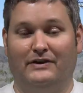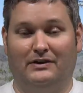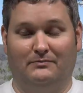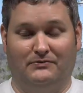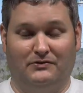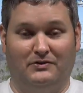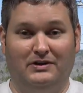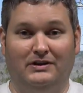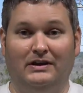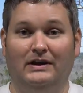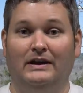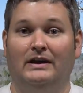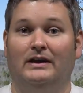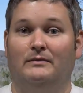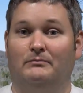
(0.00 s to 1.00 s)
Phantom 3
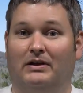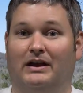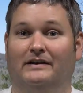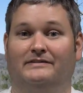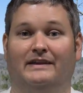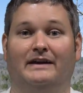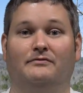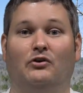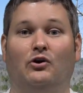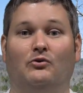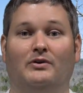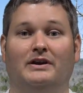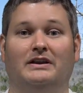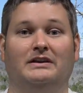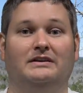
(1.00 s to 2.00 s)
because they've
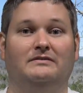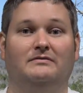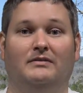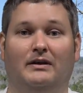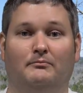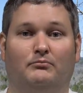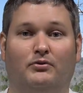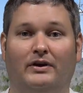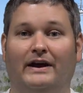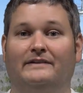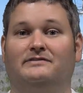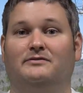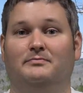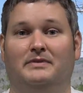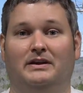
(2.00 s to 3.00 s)
already
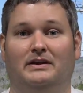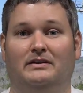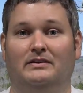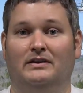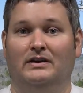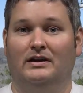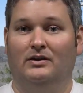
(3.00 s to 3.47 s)
impressed me